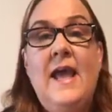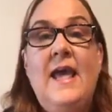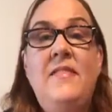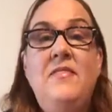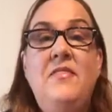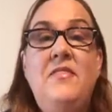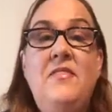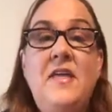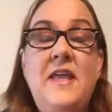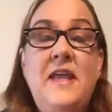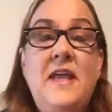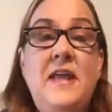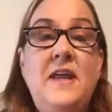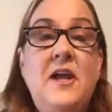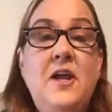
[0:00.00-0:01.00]
and
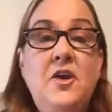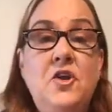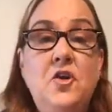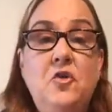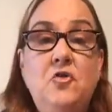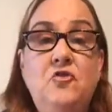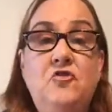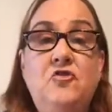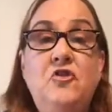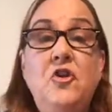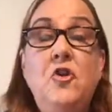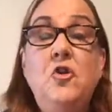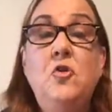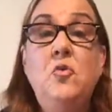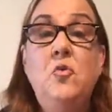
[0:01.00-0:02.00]
then you'll
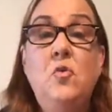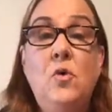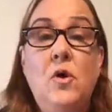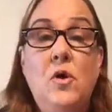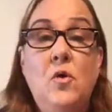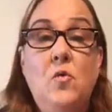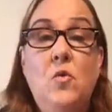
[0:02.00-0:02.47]
do